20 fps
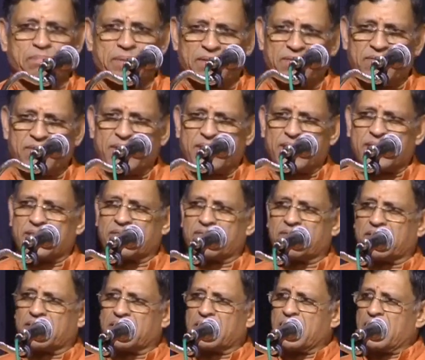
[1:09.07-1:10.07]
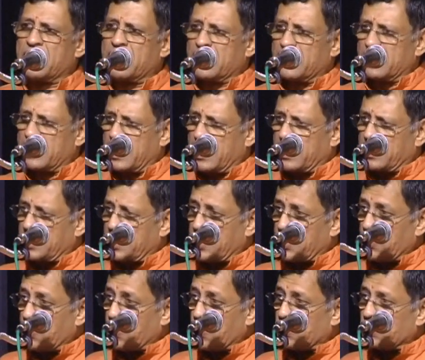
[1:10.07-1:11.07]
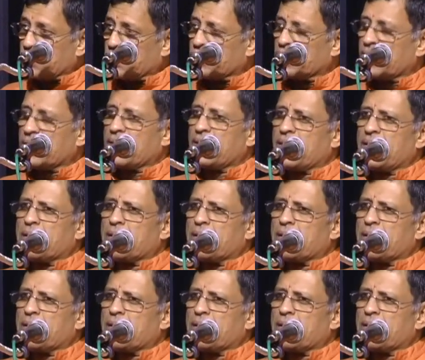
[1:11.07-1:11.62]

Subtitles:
pervert our great heroes,